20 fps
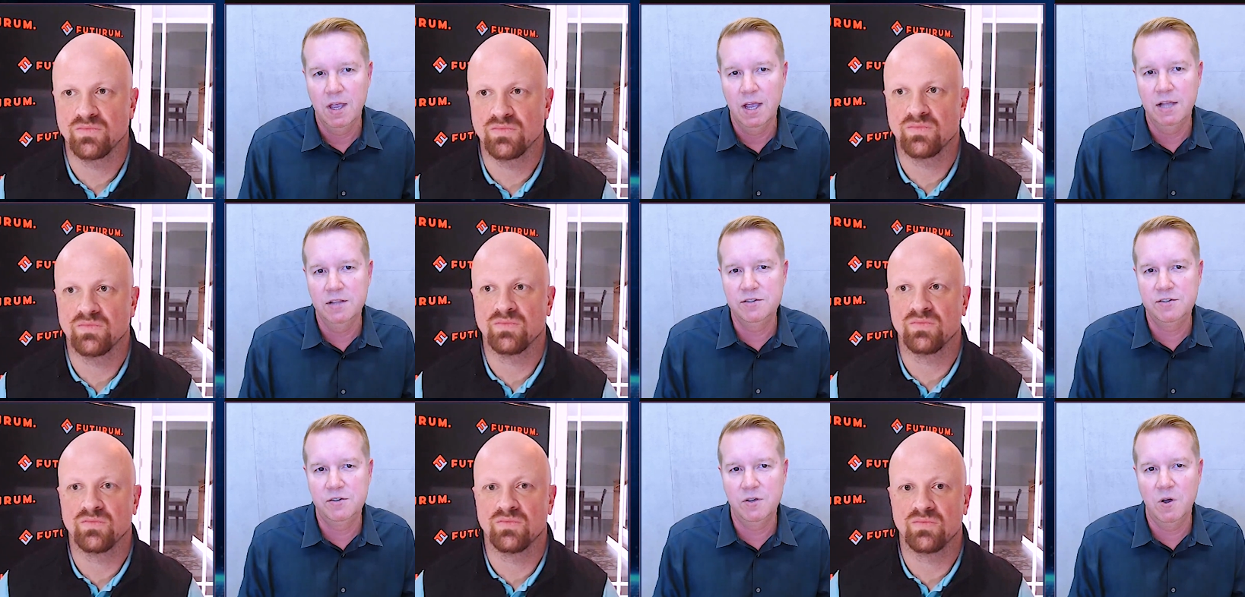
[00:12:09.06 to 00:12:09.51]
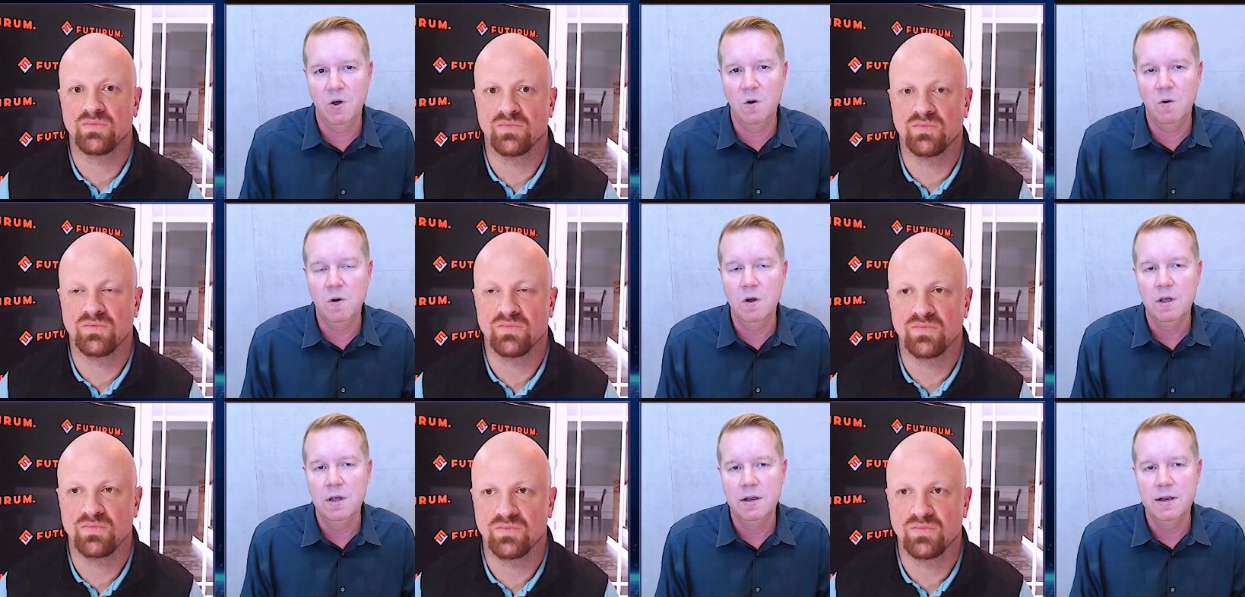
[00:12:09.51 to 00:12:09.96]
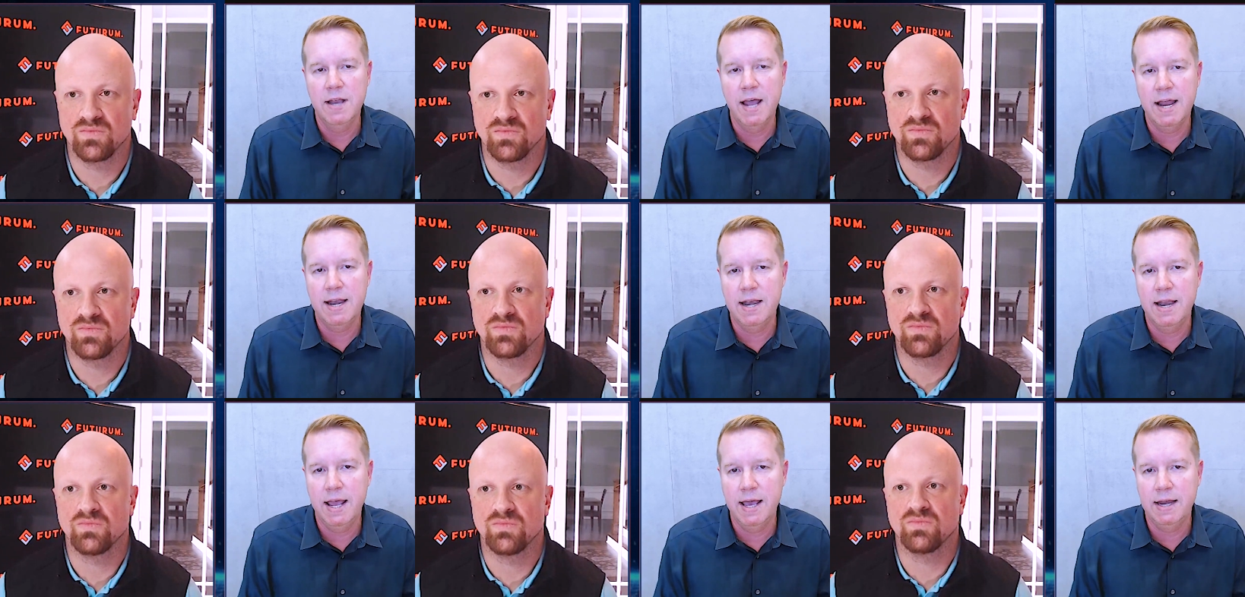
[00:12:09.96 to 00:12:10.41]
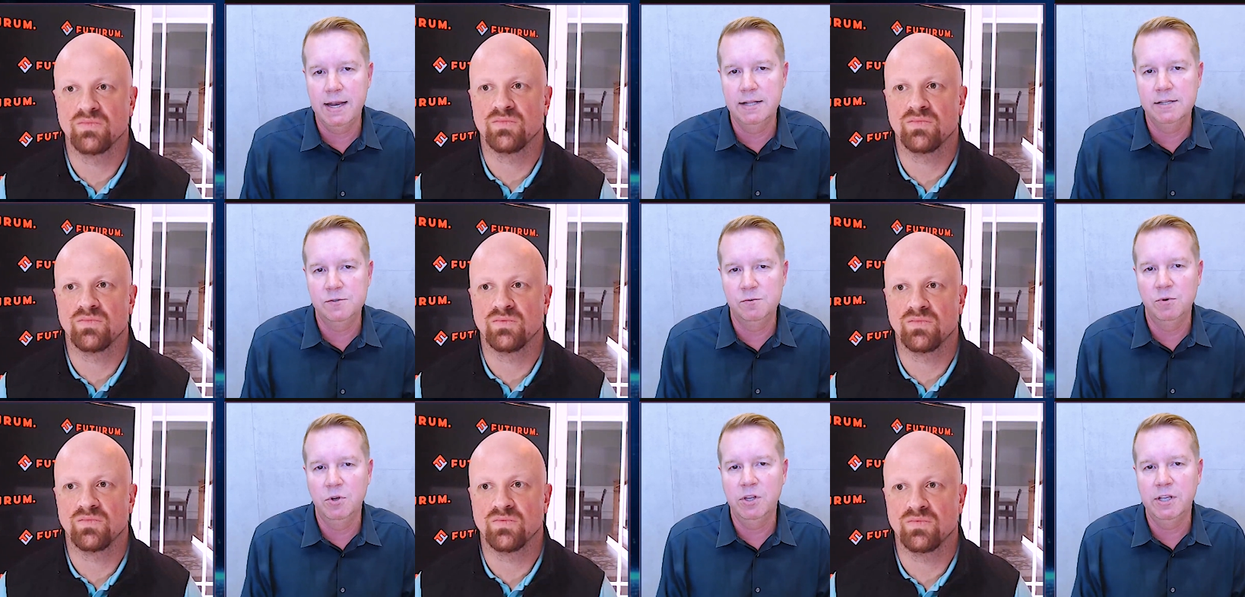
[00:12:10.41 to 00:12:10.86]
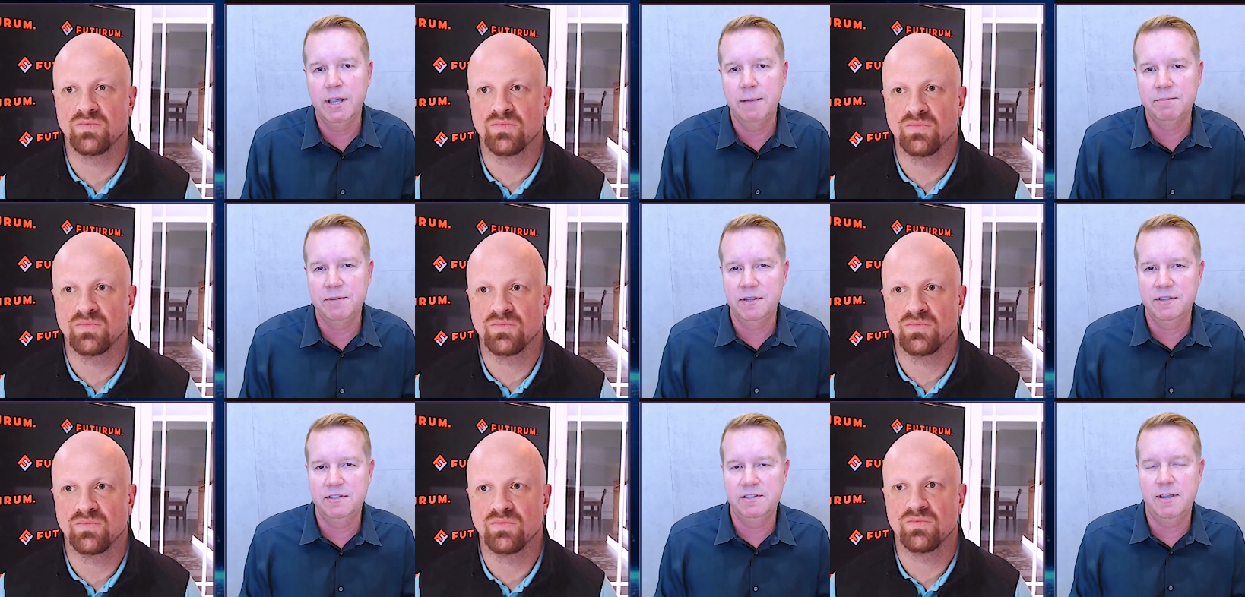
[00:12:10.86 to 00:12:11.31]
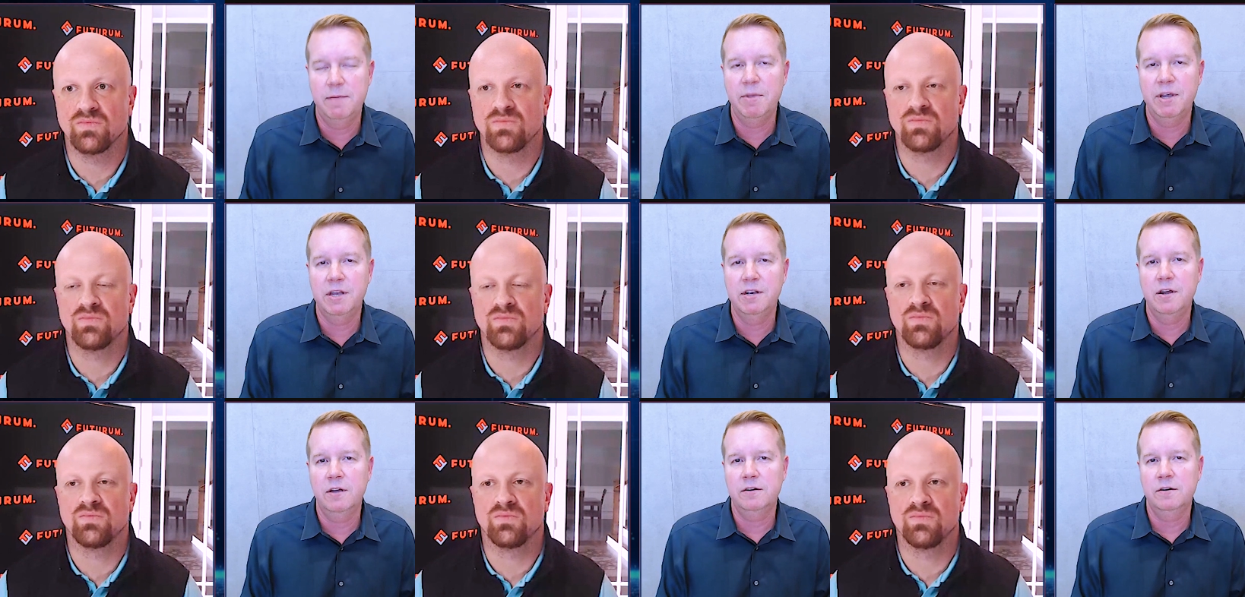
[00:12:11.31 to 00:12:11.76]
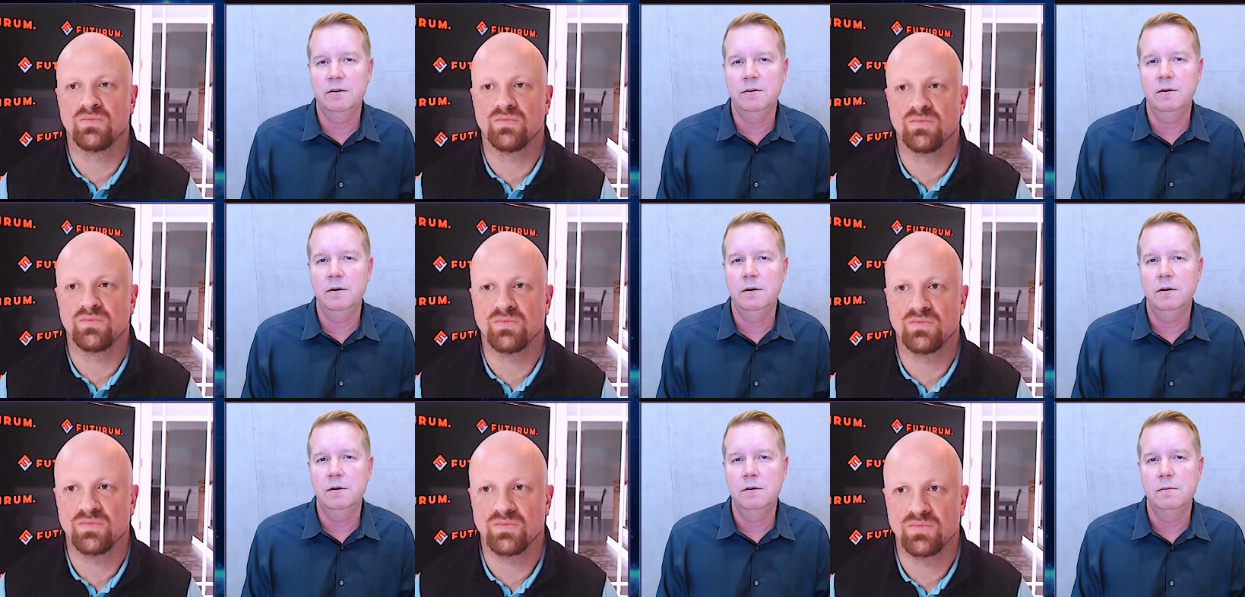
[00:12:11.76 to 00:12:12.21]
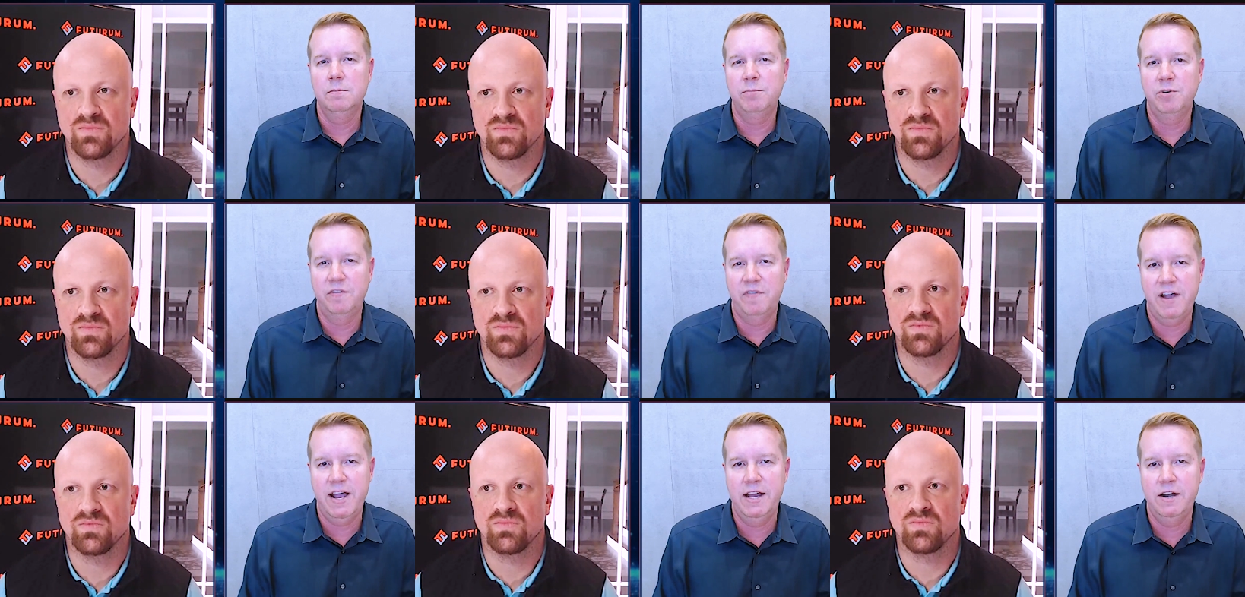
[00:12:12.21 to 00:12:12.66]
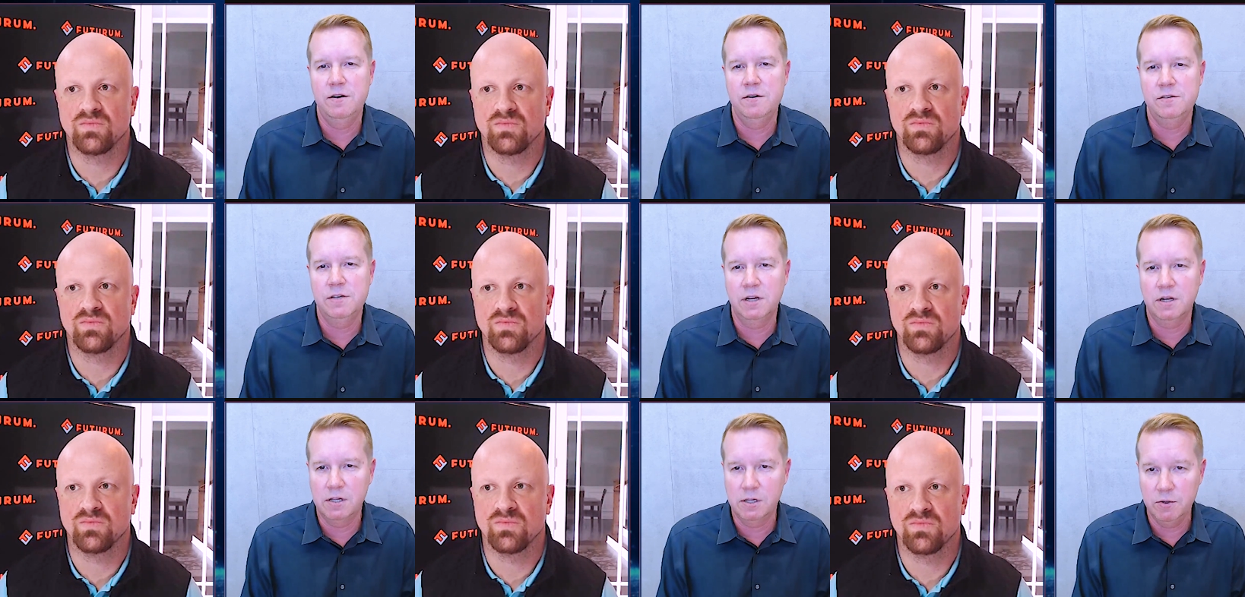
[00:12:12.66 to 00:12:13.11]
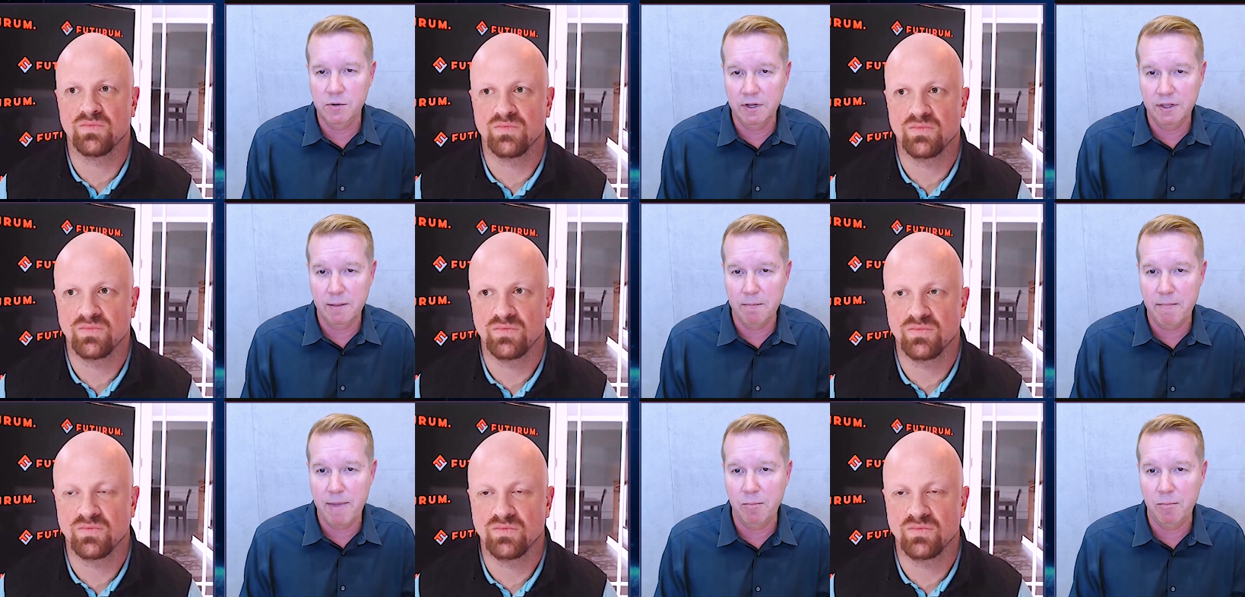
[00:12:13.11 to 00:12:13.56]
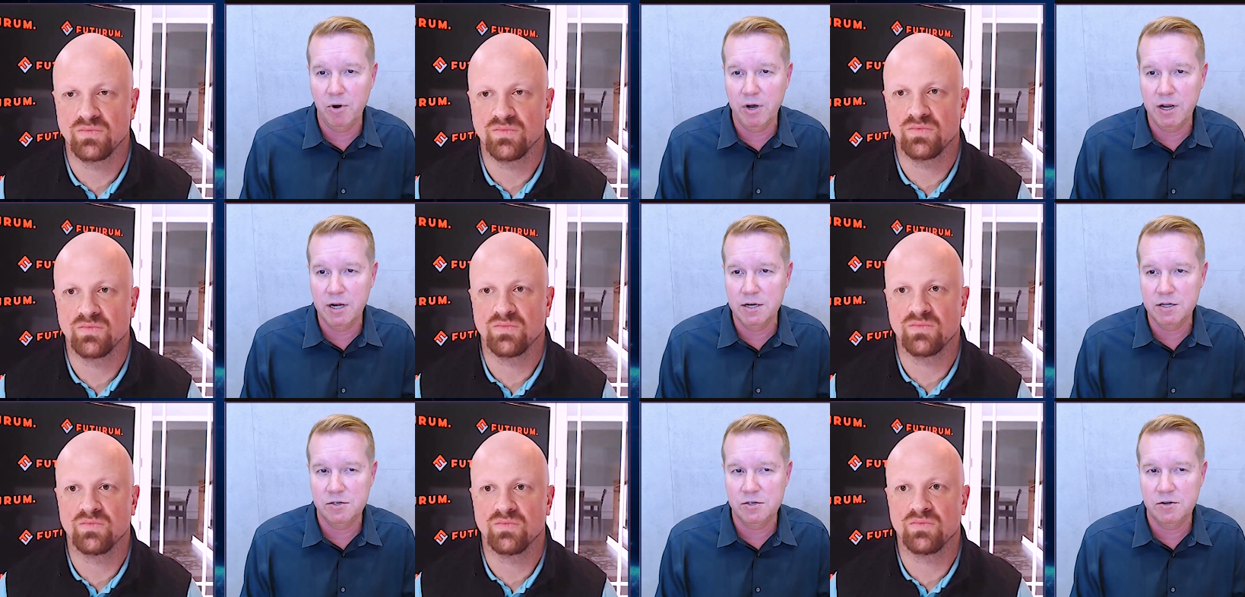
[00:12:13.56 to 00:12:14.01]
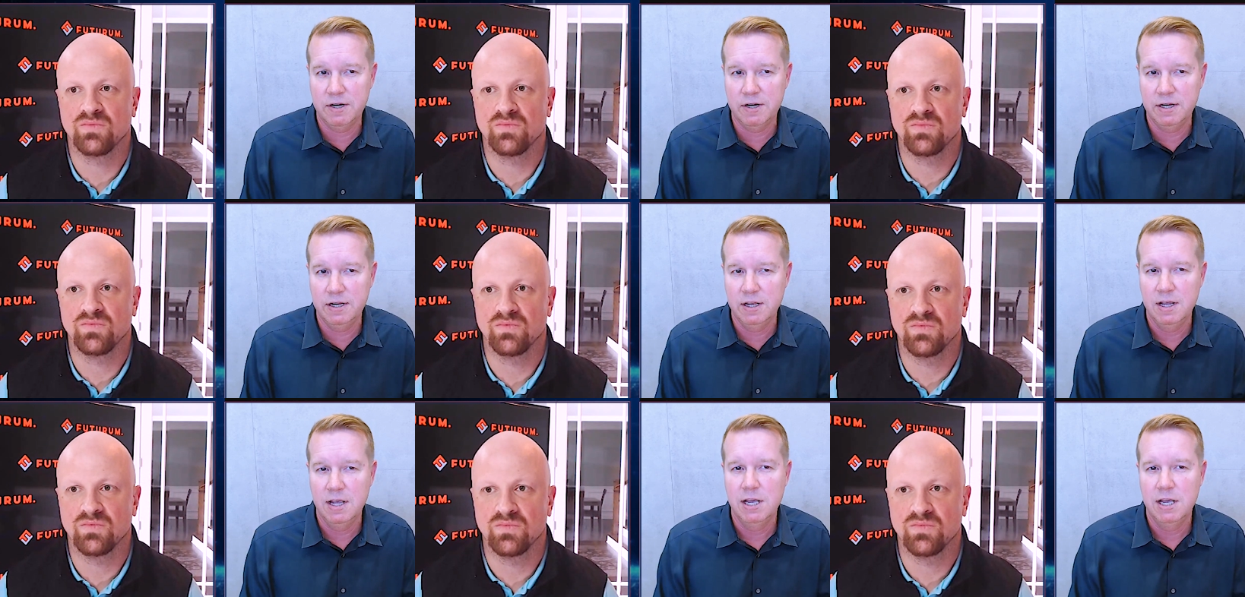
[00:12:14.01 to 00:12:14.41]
Speaker 1: And so, net net, it's really up to the semiconductor providers, including the memory industry,